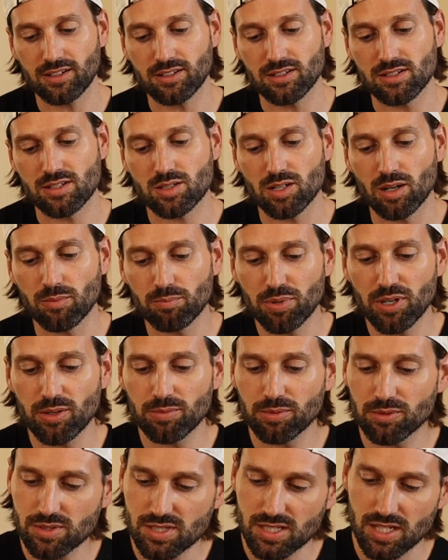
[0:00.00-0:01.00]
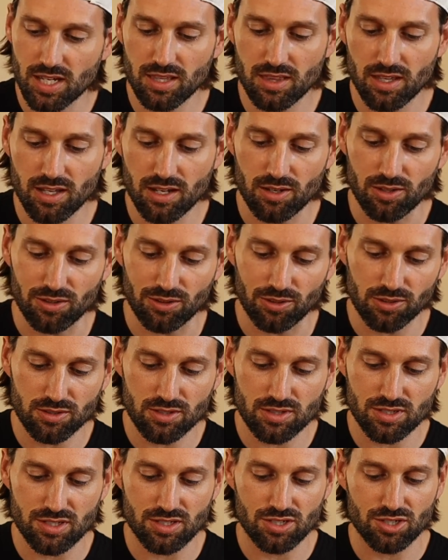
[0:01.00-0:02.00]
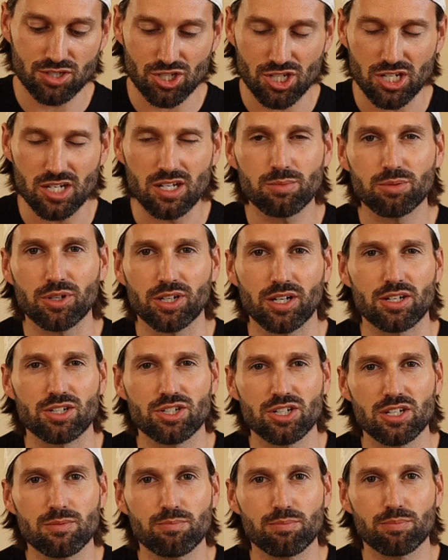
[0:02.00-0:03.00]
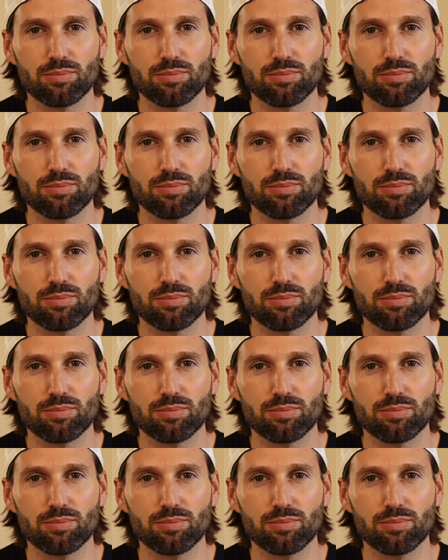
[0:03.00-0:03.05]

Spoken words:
Some people say that it looks cheap, like a cheap